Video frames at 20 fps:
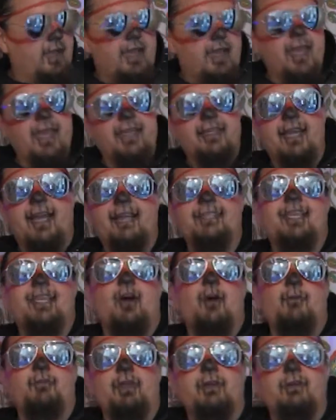Hey guys, I
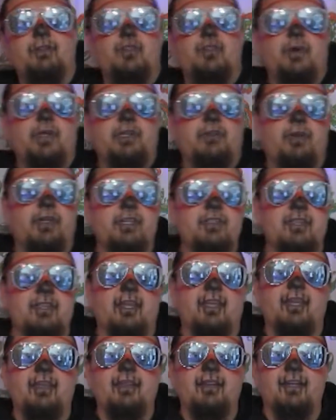hope you enjoyed
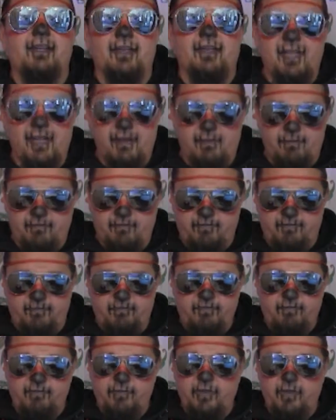Grizzly. Um,
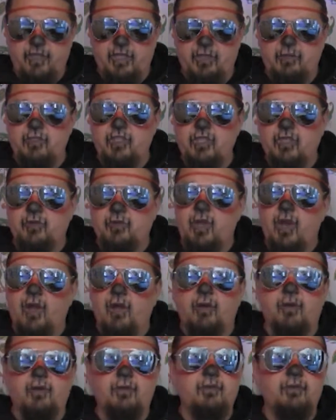little do you
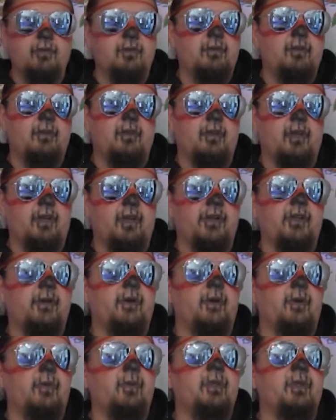know,
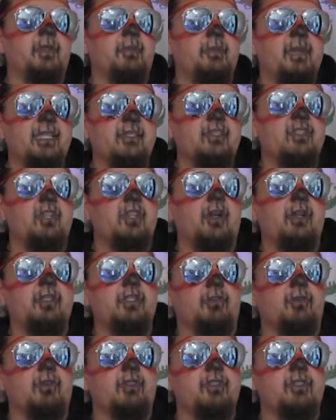uh, one of the main
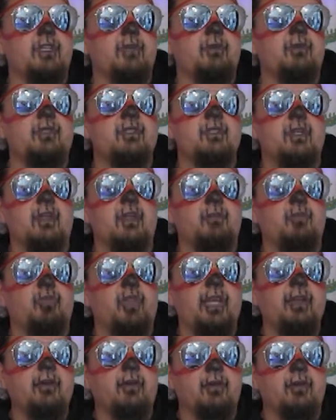stars of Grizzly was on
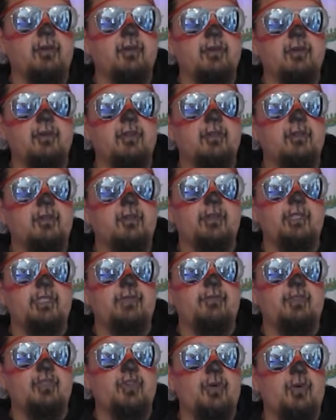Playgirl,
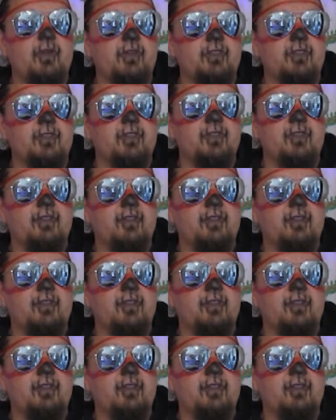Christopher George.